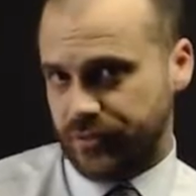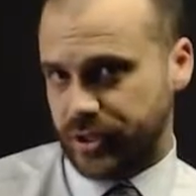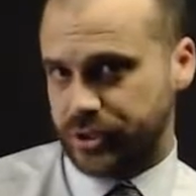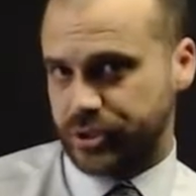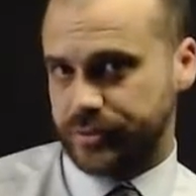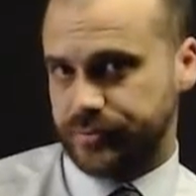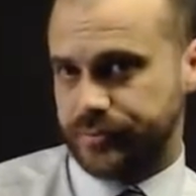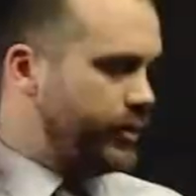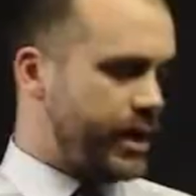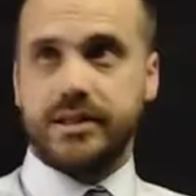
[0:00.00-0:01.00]
function.
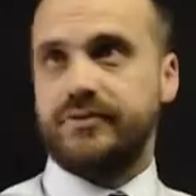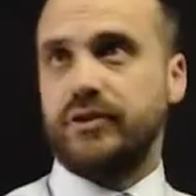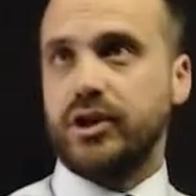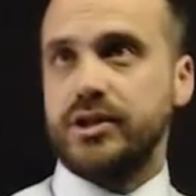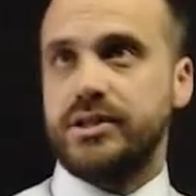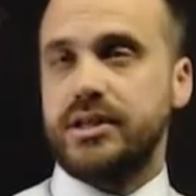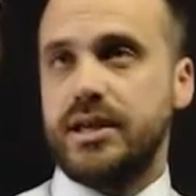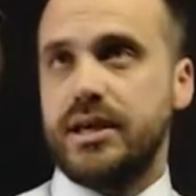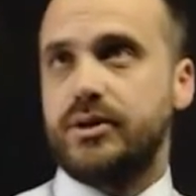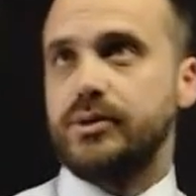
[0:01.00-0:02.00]
That is,
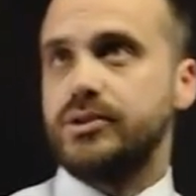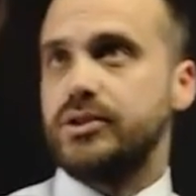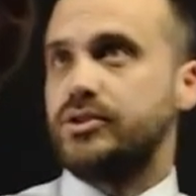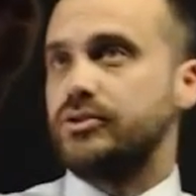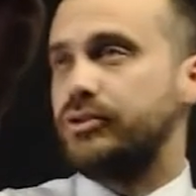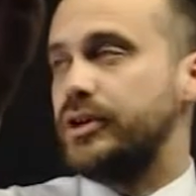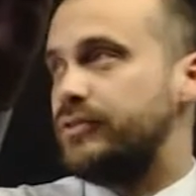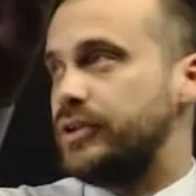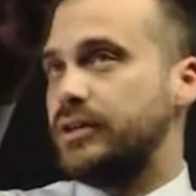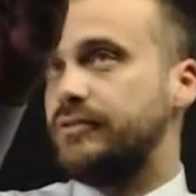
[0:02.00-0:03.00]
velocity equals the
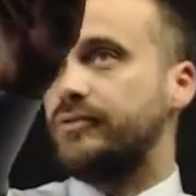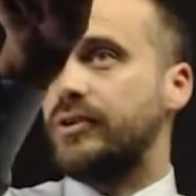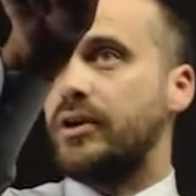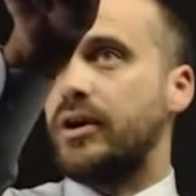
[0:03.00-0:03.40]
derivative